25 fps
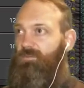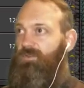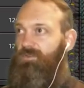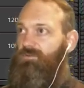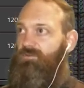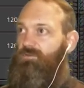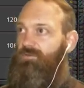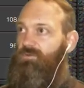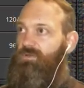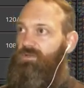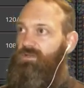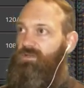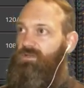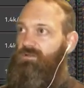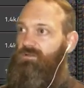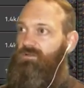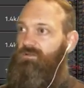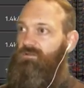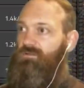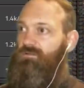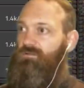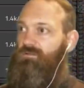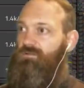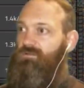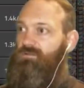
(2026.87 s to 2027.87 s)
through here.
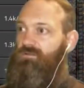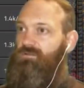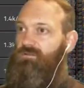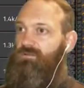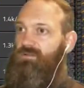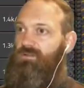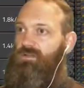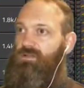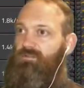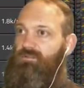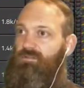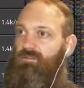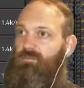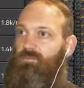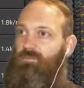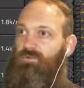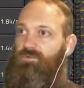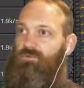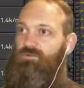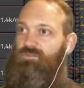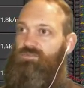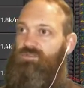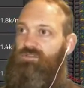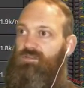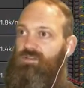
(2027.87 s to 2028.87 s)
How's our
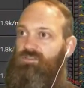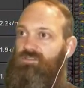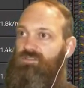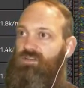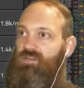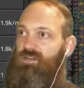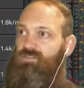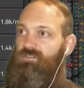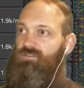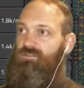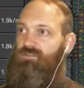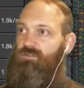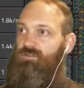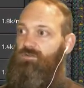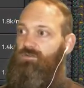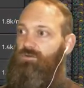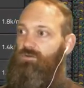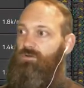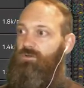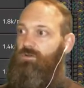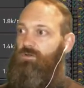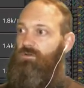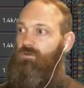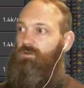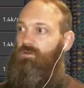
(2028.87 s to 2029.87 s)
mineral sludge actually
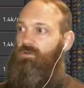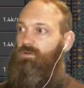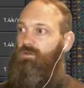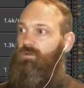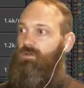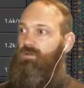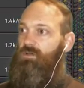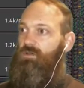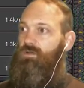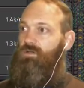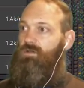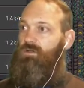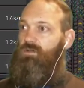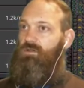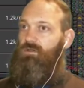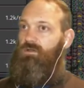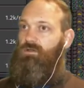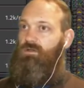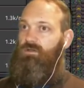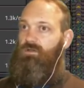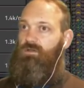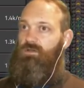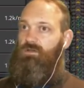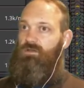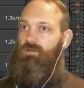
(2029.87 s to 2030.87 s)
look?
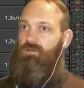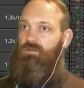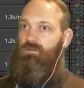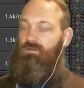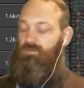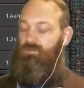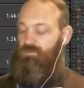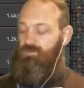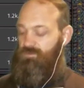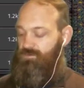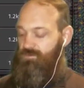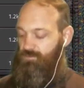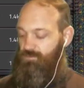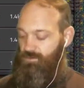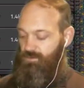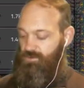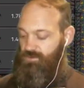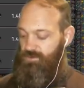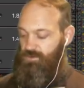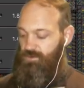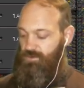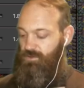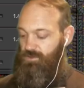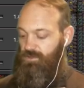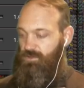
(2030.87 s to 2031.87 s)
Let's do a
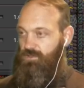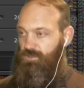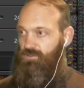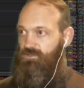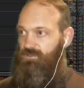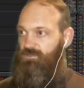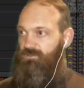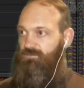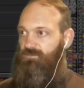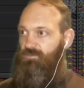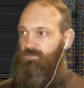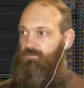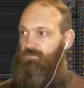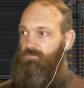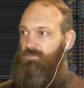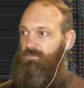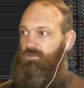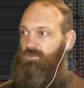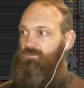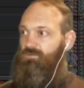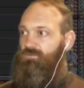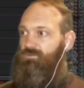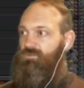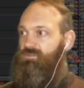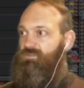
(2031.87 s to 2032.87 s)
search for
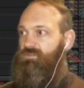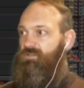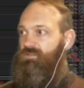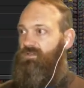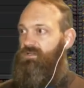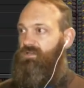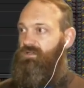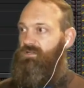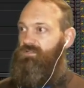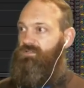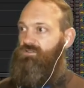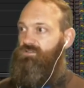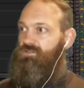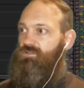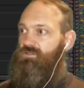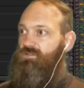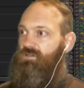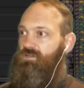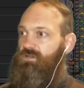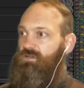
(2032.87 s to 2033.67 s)
mineral sludge.